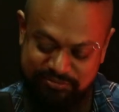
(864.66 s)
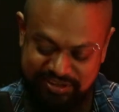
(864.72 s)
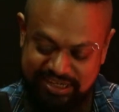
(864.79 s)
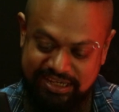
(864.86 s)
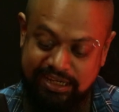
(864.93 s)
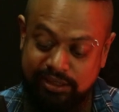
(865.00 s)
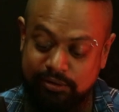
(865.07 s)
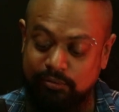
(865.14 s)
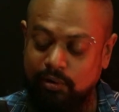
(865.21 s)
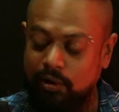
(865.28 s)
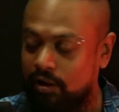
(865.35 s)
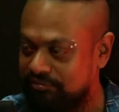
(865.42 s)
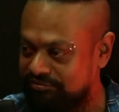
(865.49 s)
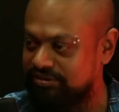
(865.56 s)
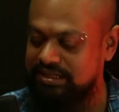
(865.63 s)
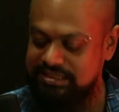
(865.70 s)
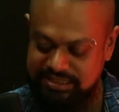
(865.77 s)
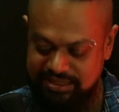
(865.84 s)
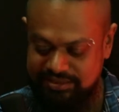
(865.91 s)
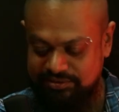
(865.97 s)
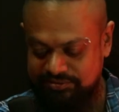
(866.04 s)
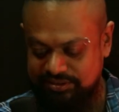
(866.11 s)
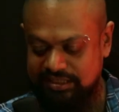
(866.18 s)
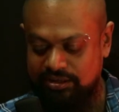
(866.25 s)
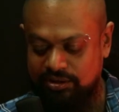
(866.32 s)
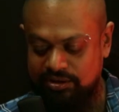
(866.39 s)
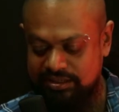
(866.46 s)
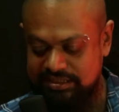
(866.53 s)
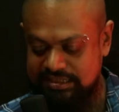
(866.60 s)
knew of each other for yes. the
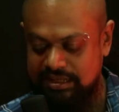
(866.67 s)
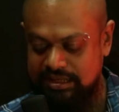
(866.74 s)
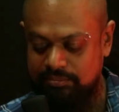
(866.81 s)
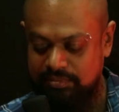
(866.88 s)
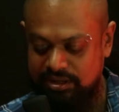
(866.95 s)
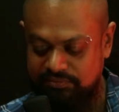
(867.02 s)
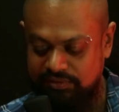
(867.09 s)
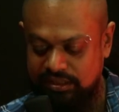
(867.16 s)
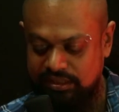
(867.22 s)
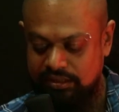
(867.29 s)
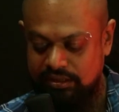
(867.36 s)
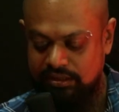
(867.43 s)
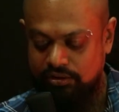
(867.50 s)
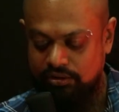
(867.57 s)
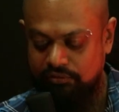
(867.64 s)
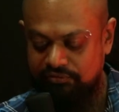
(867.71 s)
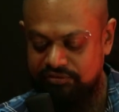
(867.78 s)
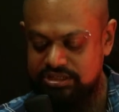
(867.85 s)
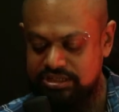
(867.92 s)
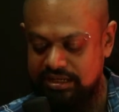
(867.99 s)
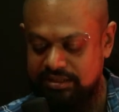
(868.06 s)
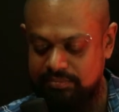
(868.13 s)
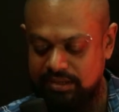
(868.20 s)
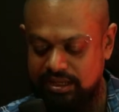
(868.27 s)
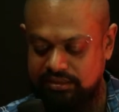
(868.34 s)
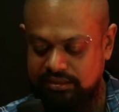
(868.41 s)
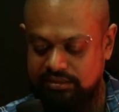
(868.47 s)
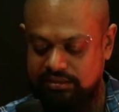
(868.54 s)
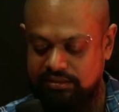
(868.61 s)
longest time yes. but we officially met
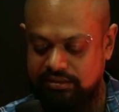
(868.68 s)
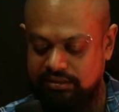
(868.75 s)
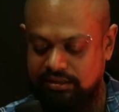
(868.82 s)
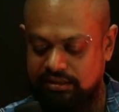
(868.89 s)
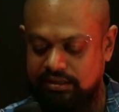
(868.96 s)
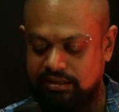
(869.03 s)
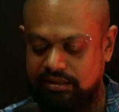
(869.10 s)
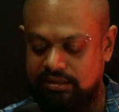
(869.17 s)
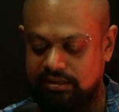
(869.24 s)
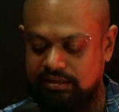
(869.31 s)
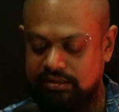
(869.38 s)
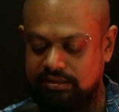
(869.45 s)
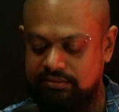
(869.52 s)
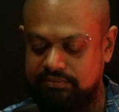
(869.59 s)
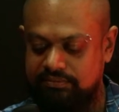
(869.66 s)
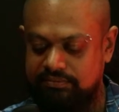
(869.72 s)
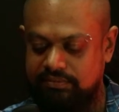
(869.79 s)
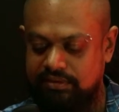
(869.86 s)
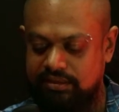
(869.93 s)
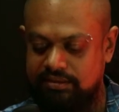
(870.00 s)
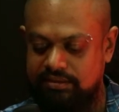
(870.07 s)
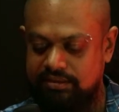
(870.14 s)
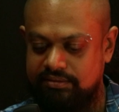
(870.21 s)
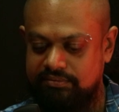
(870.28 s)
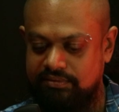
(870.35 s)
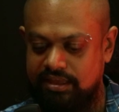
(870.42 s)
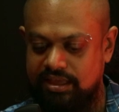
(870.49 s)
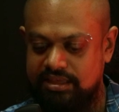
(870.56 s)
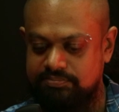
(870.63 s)
uh,
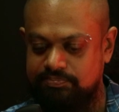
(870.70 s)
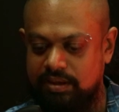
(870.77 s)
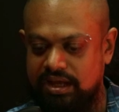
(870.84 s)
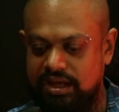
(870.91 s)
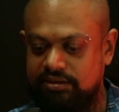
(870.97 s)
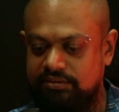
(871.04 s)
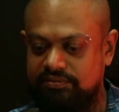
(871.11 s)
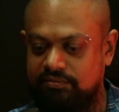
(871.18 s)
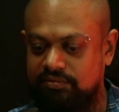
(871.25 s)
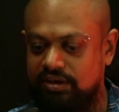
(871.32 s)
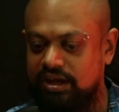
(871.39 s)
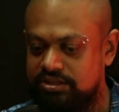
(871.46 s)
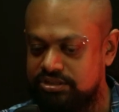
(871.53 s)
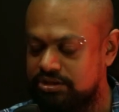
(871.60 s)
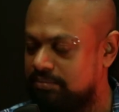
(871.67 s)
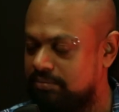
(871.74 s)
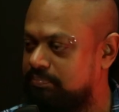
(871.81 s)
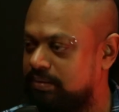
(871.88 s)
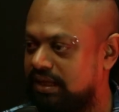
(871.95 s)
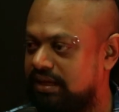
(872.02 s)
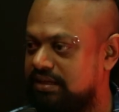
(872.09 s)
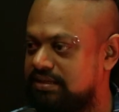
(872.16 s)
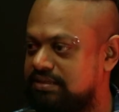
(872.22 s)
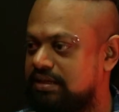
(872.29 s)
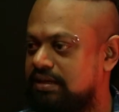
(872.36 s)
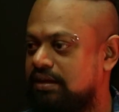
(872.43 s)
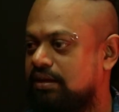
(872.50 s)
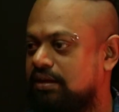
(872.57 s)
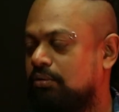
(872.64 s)
as part of the workshop players
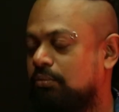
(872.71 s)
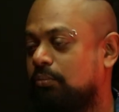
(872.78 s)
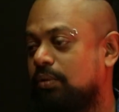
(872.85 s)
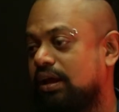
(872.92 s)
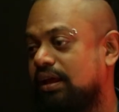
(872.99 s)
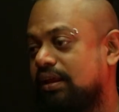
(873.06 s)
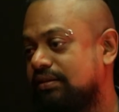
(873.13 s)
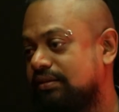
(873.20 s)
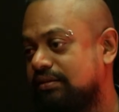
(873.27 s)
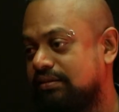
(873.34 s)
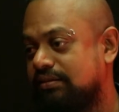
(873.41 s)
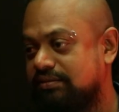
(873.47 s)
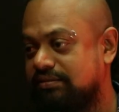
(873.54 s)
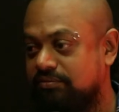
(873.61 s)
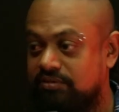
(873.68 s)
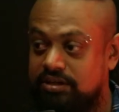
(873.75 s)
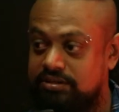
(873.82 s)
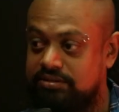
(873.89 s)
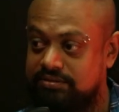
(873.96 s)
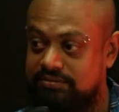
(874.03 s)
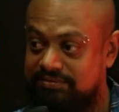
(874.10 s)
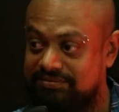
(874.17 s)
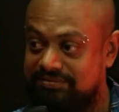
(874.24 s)
when the jesus